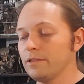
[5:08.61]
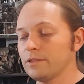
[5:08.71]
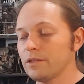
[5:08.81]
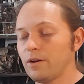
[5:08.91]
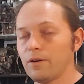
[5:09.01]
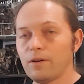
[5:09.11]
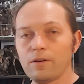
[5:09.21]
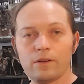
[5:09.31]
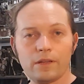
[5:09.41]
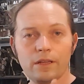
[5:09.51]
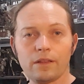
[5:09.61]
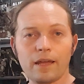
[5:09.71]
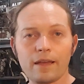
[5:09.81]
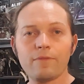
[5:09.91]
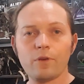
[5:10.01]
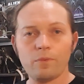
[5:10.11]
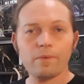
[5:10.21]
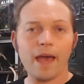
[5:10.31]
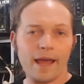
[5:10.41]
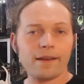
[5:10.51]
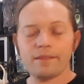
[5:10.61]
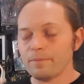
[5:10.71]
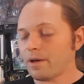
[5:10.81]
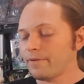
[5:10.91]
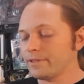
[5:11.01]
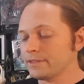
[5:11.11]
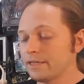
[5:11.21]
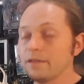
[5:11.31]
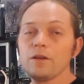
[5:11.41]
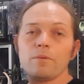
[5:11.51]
So like if you added them, obviously.